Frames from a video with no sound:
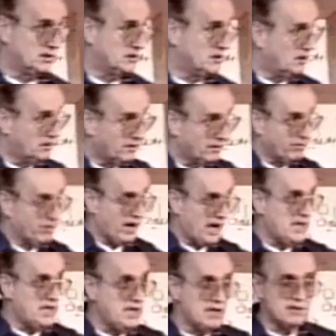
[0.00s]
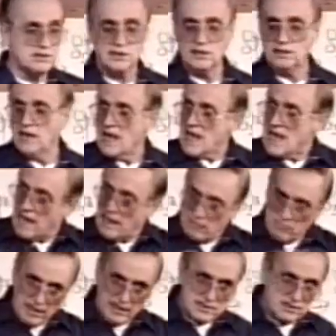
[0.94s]
years old or if you're 80 years old.
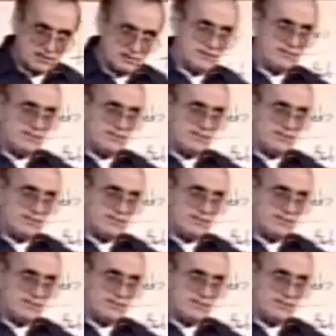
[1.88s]
It makes no